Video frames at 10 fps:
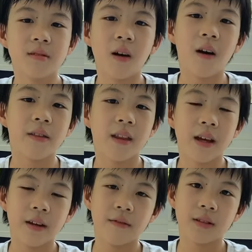thought
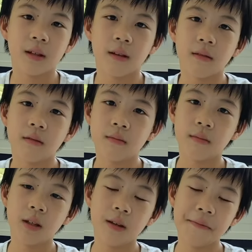that he was like, oh,
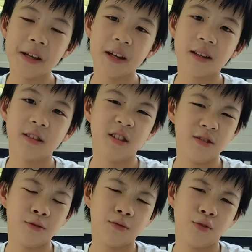maybe I can
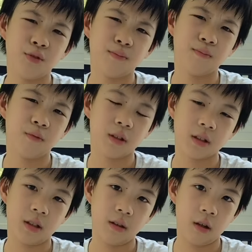do group work
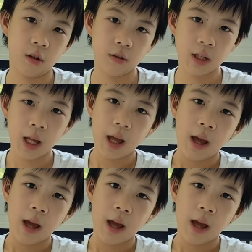alone.